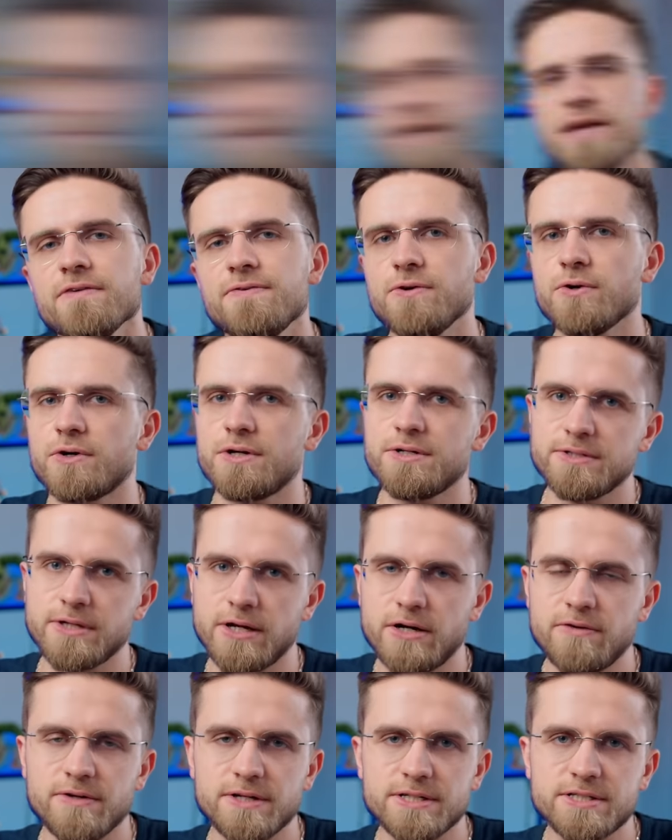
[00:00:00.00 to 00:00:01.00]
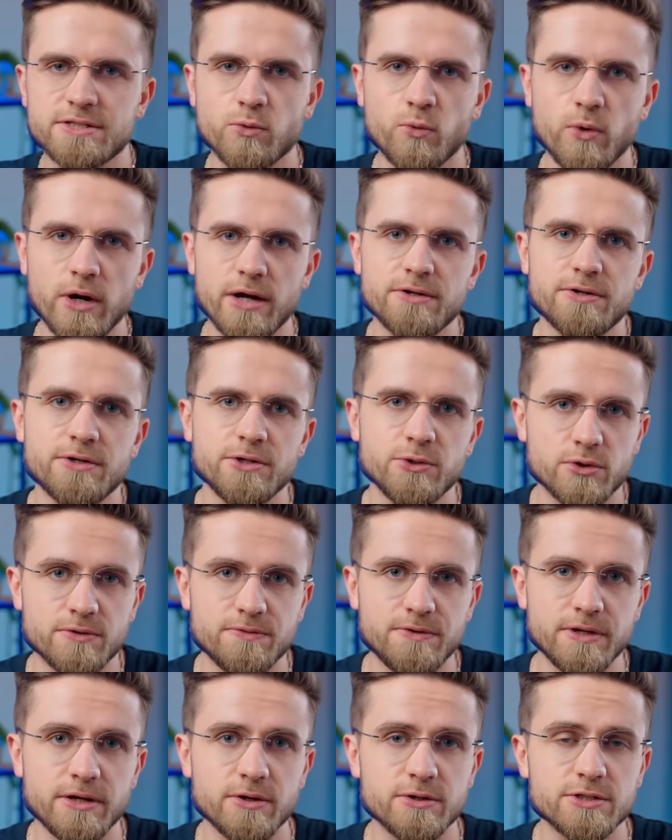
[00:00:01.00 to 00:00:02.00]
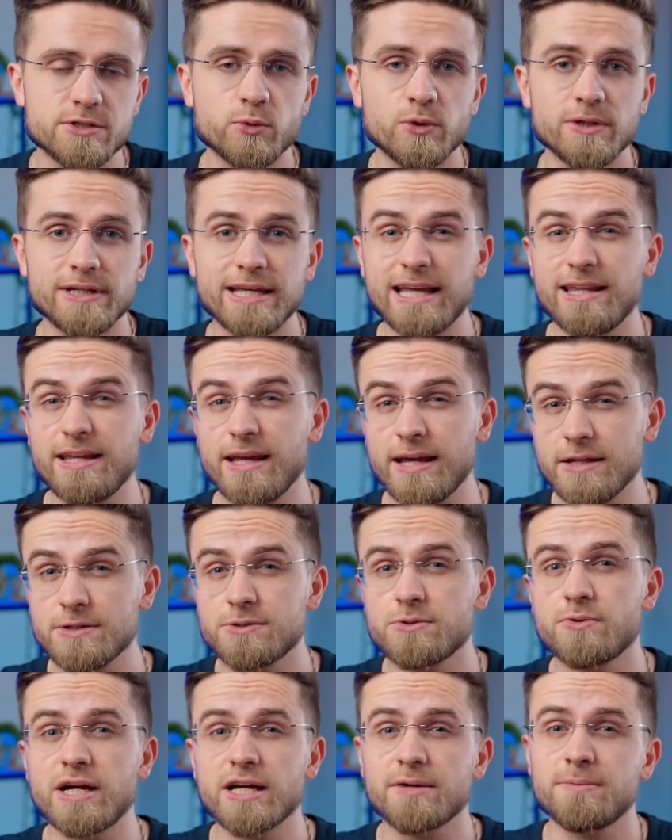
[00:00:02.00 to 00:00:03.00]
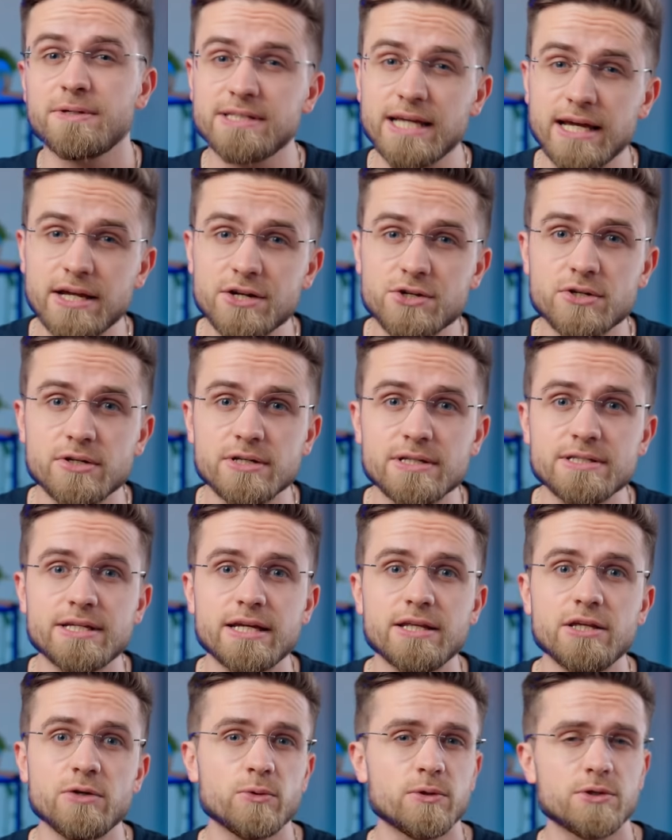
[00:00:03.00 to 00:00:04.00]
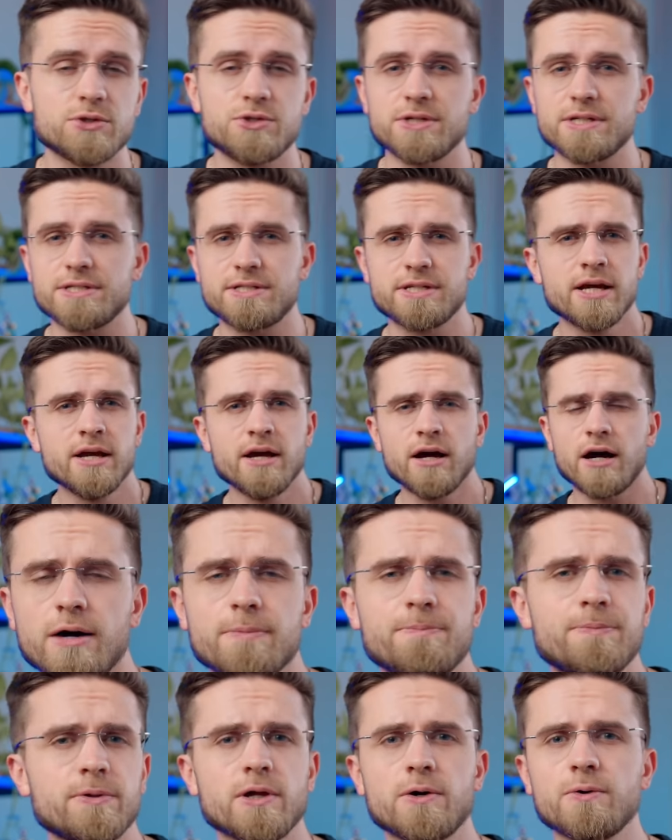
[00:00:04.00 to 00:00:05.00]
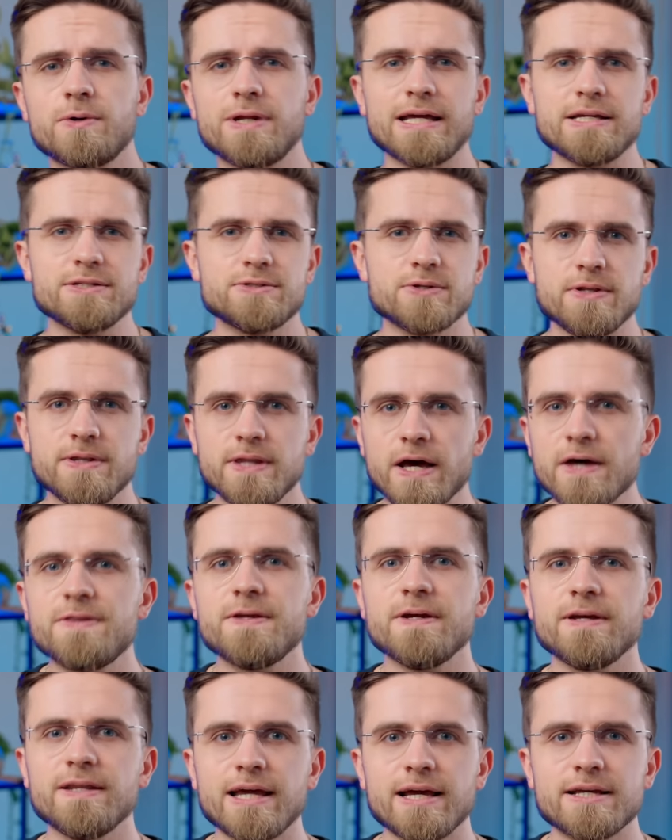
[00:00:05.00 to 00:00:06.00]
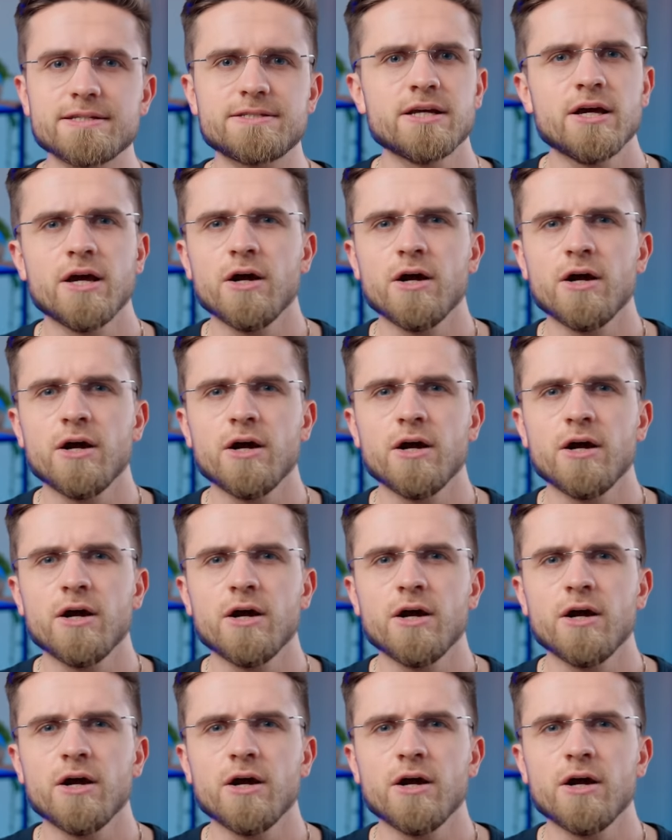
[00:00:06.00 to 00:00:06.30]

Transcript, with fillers: If you're nervous whether your videos will get into recommendations and you will just upload into nothingness.